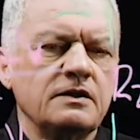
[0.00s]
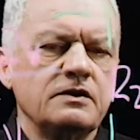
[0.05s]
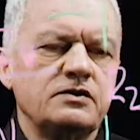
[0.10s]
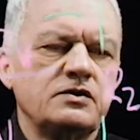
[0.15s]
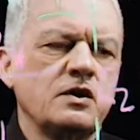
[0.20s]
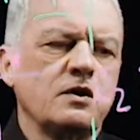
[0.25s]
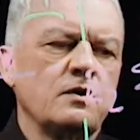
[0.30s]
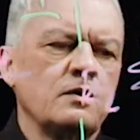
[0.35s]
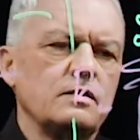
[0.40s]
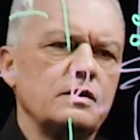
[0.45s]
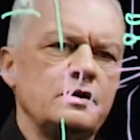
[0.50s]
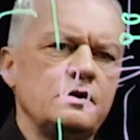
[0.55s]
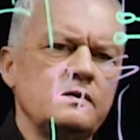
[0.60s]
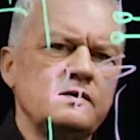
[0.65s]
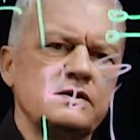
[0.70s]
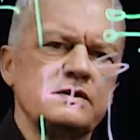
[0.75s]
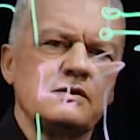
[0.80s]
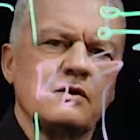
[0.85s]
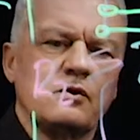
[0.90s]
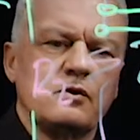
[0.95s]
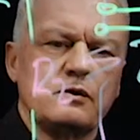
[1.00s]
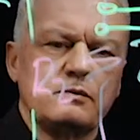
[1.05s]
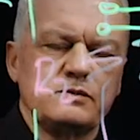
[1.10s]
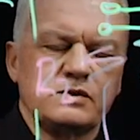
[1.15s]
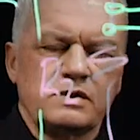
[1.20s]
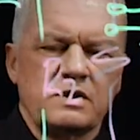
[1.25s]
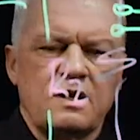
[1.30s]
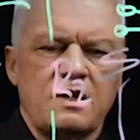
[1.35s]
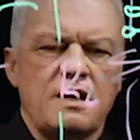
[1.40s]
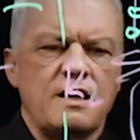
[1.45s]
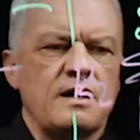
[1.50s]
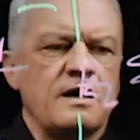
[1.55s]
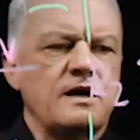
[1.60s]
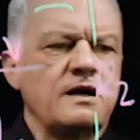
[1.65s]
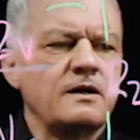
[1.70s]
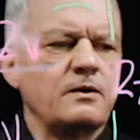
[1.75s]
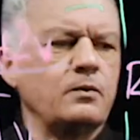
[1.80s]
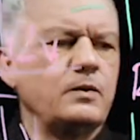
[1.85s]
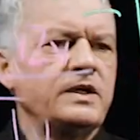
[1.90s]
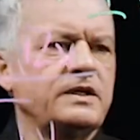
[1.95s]
So using Ohm's
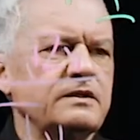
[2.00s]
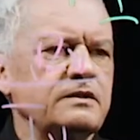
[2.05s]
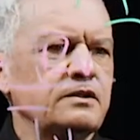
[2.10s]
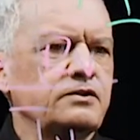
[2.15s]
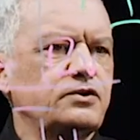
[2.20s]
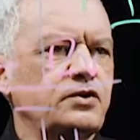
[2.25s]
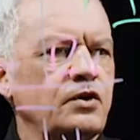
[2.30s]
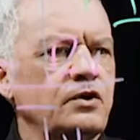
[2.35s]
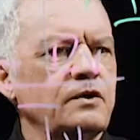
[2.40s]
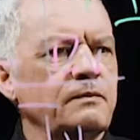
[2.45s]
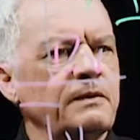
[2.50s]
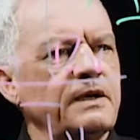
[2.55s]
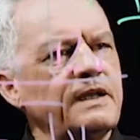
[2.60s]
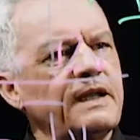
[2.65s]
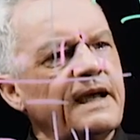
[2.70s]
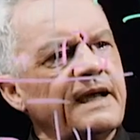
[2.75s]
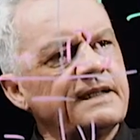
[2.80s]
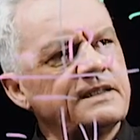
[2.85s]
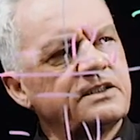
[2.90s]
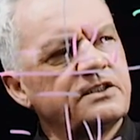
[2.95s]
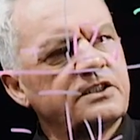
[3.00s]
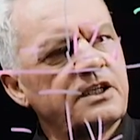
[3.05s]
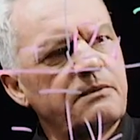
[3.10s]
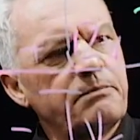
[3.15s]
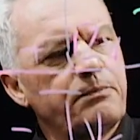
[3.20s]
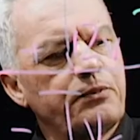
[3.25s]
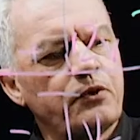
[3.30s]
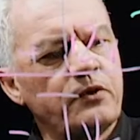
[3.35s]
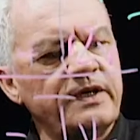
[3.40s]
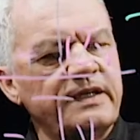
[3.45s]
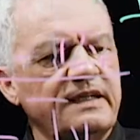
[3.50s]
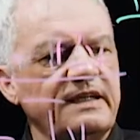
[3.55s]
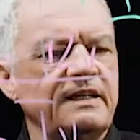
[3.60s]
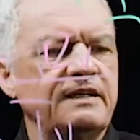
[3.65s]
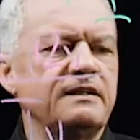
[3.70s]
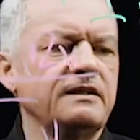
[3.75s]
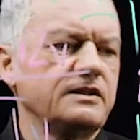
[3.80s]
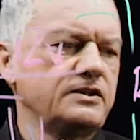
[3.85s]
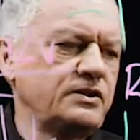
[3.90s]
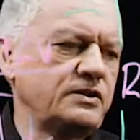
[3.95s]
law, we can determine at some point
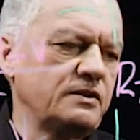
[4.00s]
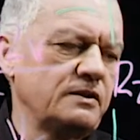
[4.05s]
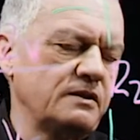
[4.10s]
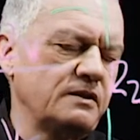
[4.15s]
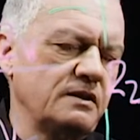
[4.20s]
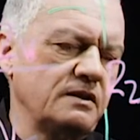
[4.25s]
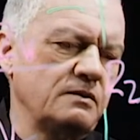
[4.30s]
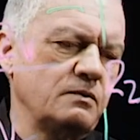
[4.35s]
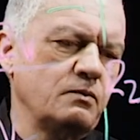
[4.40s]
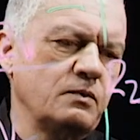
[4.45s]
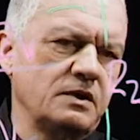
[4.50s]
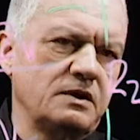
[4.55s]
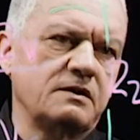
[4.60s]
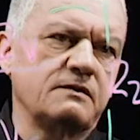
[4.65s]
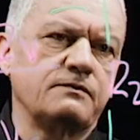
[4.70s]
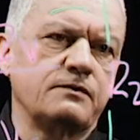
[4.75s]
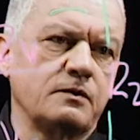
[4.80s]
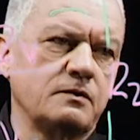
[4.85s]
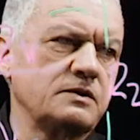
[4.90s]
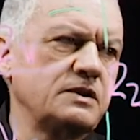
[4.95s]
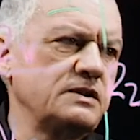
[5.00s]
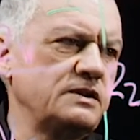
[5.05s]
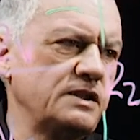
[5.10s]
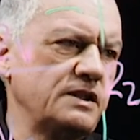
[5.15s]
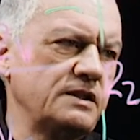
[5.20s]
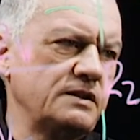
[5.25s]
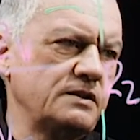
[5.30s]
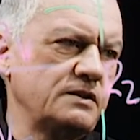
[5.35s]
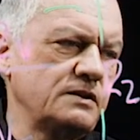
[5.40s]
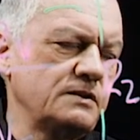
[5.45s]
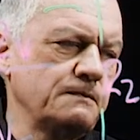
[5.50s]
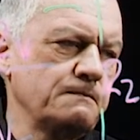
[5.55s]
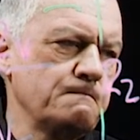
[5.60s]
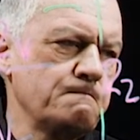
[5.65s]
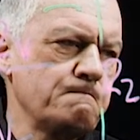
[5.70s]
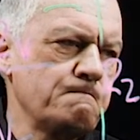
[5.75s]
in the circuit what the voltage is.